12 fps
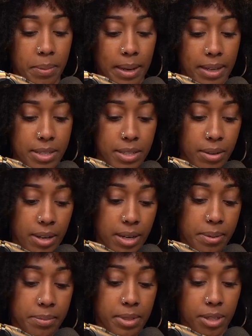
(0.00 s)
of them on my
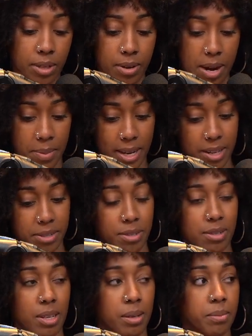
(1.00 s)
Instagram, so I'm gonna
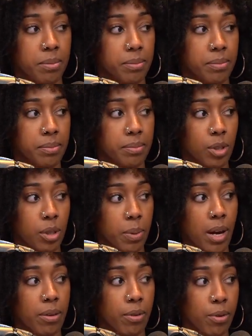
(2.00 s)
answer some on the
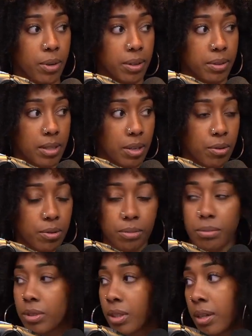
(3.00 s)
pod real quick. Is that
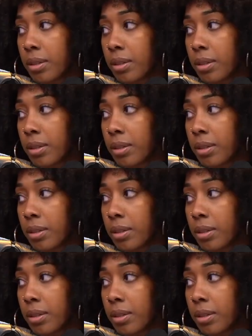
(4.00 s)
cool?